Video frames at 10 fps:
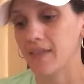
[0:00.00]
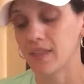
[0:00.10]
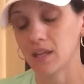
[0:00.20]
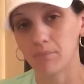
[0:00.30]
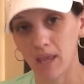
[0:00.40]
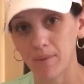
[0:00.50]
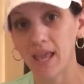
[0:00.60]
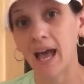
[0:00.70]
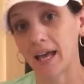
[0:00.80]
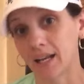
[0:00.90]
and then
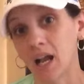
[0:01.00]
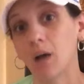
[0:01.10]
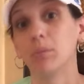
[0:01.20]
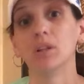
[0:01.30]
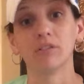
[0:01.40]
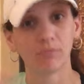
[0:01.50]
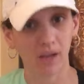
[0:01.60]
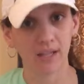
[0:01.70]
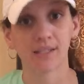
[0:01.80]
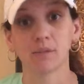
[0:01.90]
maybe had a couple of
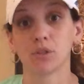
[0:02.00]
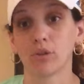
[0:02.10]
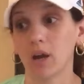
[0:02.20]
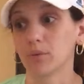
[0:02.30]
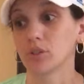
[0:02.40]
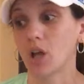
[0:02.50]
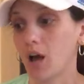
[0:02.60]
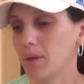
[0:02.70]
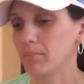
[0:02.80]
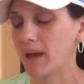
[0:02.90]
my subscribers
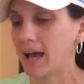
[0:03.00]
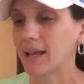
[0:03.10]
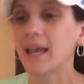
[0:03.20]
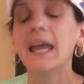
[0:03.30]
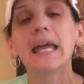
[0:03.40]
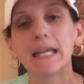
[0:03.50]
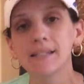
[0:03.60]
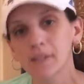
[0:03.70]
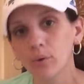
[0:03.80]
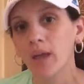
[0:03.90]
comment back,
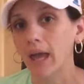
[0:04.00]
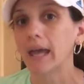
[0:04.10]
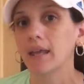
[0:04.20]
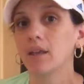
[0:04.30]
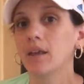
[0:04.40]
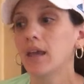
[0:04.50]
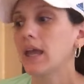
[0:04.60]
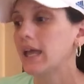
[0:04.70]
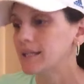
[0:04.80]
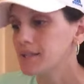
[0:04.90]
it's okay.
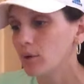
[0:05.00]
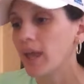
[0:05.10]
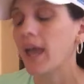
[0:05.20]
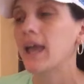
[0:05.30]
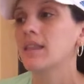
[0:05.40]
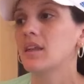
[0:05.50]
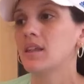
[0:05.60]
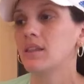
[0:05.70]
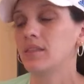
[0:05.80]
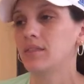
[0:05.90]
It's okay
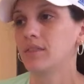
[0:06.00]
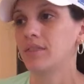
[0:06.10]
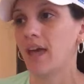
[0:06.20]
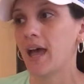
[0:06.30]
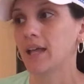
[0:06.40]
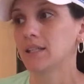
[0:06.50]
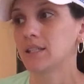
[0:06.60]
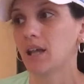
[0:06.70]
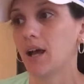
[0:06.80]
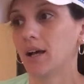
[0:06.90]

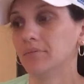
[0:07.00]
that